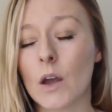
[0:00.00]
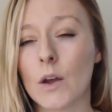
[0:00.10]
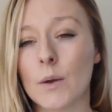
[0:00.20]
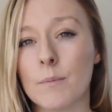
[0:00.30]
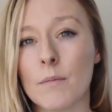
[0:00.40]

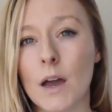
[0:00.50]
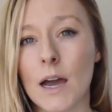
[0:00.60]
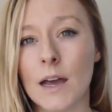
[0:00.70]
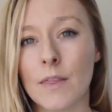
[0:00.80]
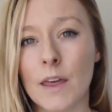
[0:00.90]

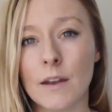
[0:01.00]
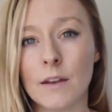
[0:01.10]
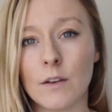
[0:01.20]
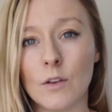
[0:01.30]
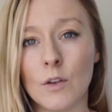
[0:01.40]
and
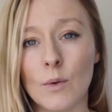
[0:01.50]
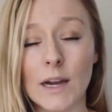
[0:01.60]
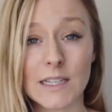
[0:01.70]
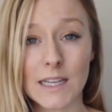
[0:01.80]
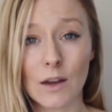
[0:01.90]
then you
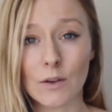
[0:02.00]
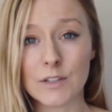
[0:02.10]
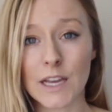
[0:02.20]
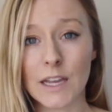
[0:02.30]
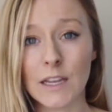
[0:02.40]
had a yellow
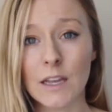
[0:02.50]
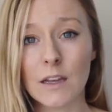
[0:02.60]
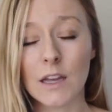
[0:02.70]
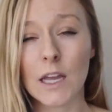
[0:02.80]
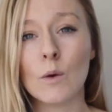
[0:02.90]
day,
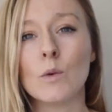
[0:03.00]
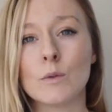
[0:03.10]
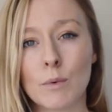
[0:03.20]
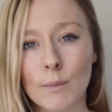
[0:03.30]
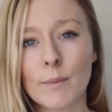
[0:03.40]
it
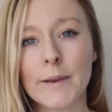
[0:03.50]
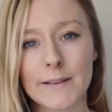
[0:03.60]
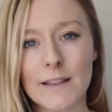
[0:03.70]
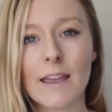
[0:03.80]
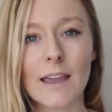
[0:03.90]
would probably
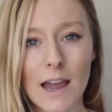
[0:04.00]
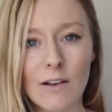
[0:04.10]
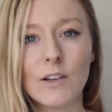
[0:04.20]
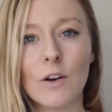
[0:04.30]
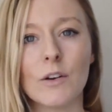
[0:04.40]
say
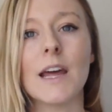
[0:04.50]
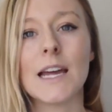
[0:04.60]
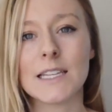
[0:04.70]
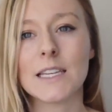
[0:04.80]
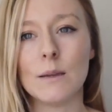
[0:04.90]
carry on
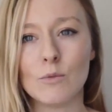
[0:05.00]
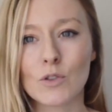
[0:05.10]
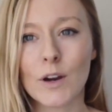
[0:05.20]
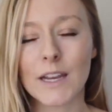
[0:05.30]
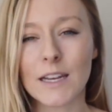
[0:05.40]
and keep
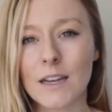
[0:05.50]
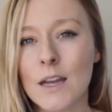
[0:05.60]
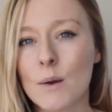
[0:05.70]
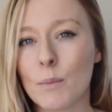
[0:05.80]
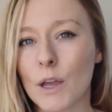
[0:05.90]
trying.
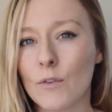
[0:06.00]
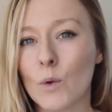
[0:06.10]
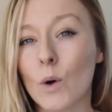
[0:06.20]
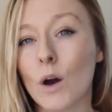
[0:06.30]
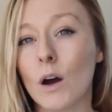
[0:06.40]
But if
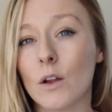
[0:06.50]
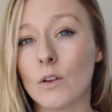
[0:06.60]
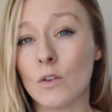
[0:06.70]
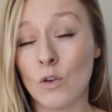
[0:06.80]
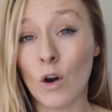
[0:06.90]
you
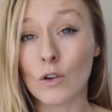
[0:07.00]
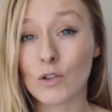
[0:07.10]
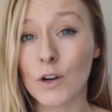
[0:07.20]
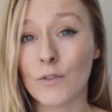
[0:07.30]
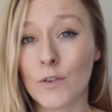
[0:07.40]
are not
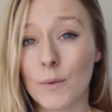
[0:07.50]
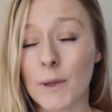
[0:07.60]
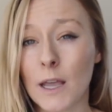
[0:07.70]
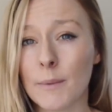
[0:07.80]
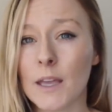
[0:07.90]
trying for a
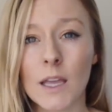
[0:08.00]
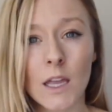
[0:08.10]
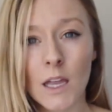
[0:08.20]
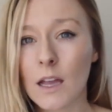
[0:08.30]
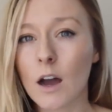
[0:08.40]
baby,